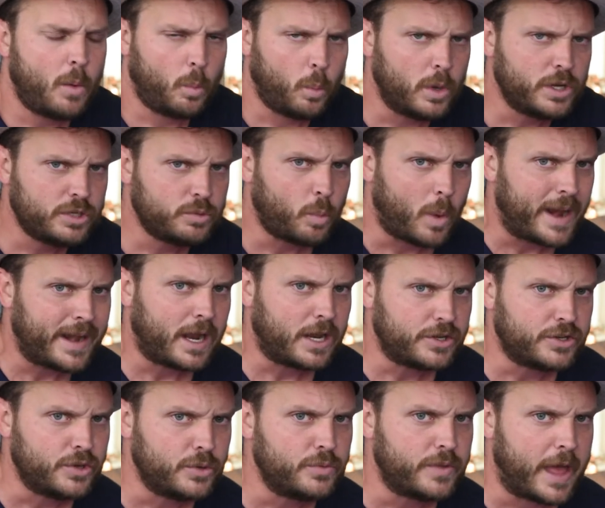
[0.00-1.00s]
Why
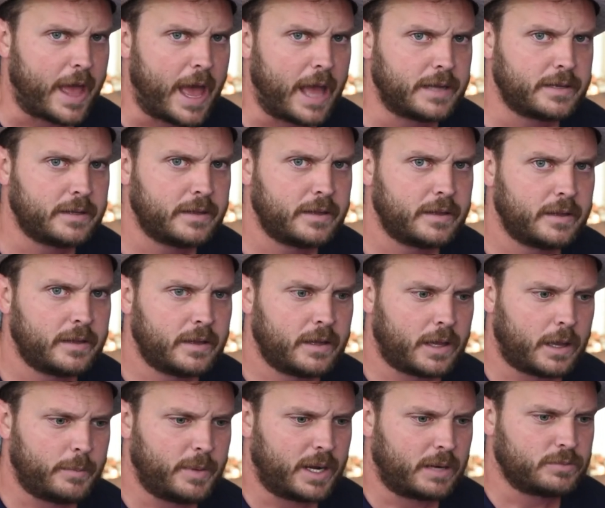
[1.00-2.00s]
not do that?
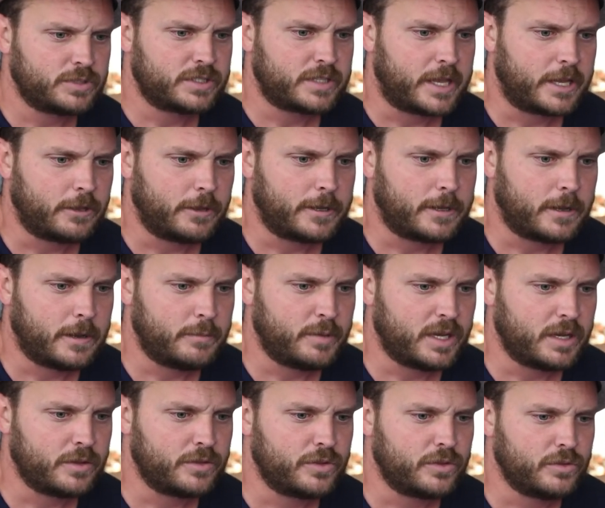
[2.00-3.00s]
I mean, I'm just saying, like, I
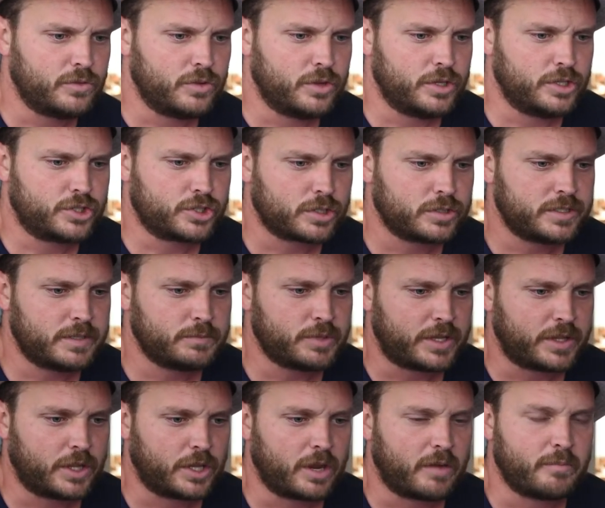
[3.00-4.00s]
mean, it sure seems
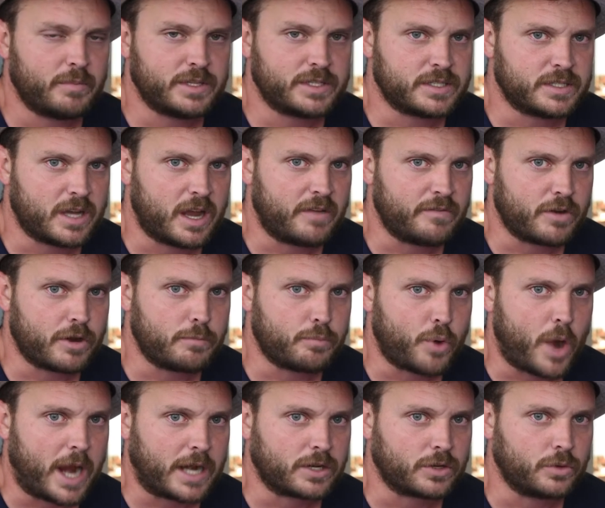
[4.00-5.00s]
like the government's not very
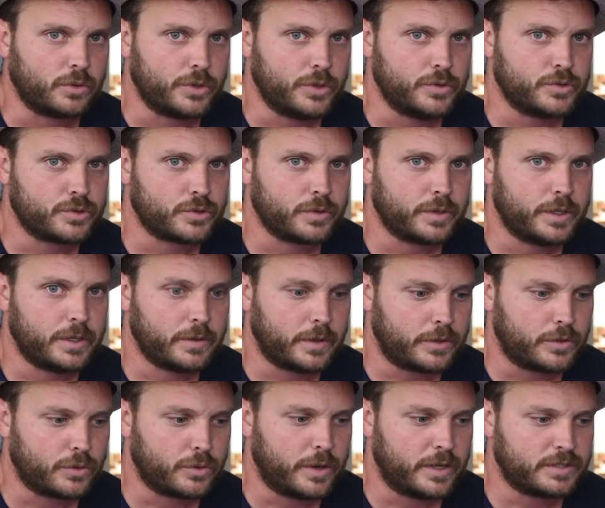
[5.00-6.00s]
practical usually,
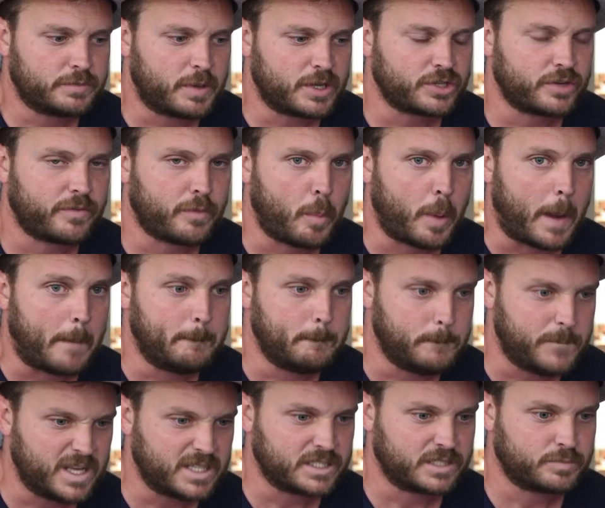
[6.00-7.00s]
like, especially from like a
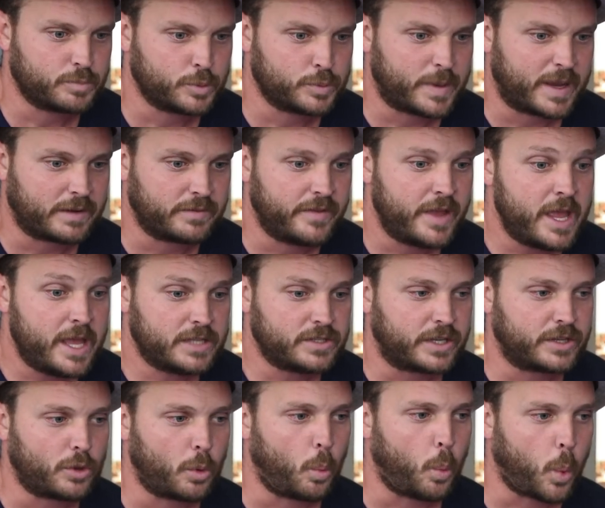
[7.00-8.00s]
business perspective. It's
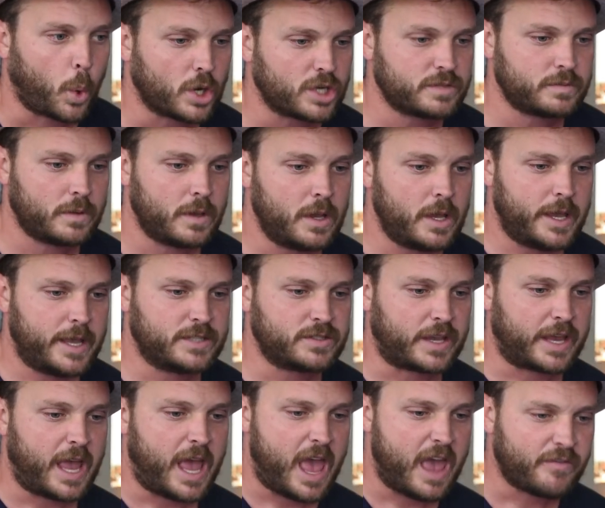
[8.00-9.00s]
like the worst. It's
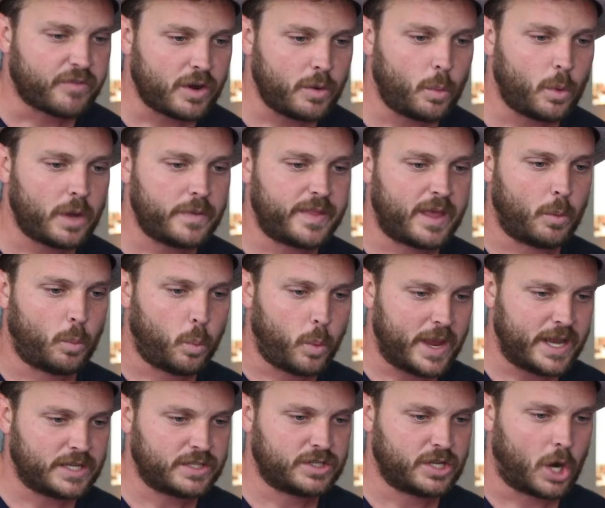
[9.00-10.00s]
like everyone that
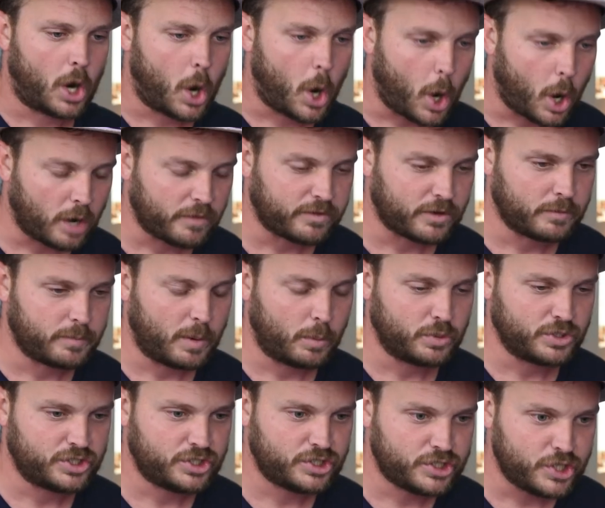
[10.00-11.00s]
went to Harvard
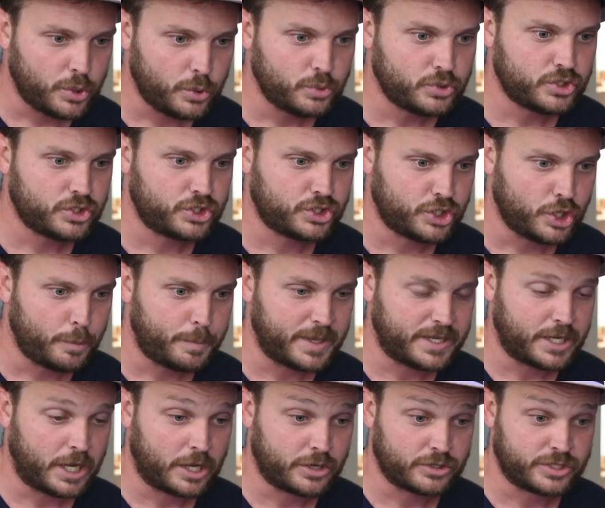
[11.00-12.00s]
but was too
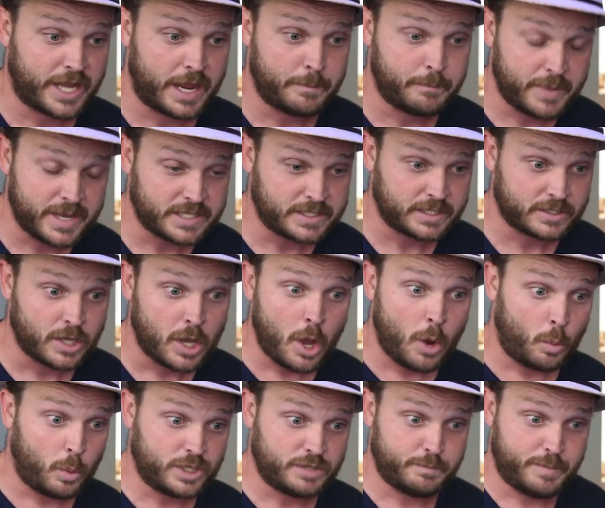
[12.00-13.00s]
stupid to understand business,
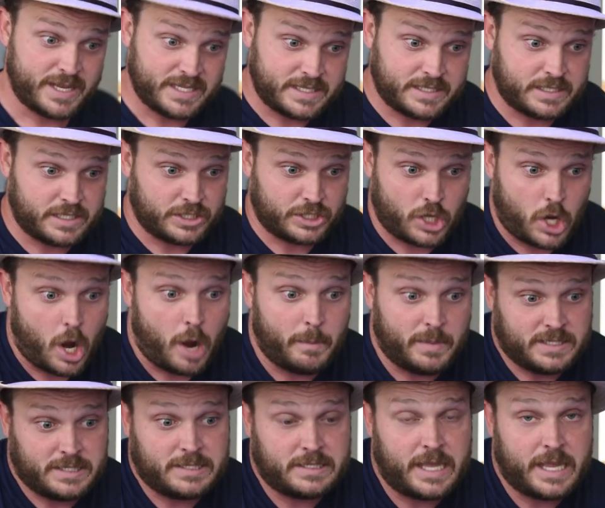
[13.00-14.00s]
which business is
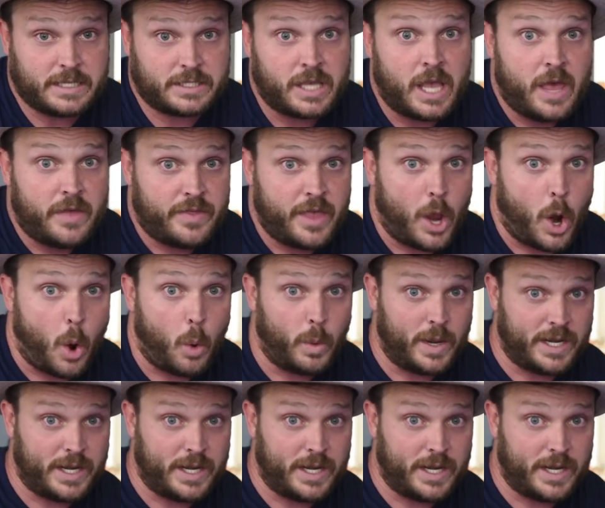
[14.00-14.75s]
common sense, they all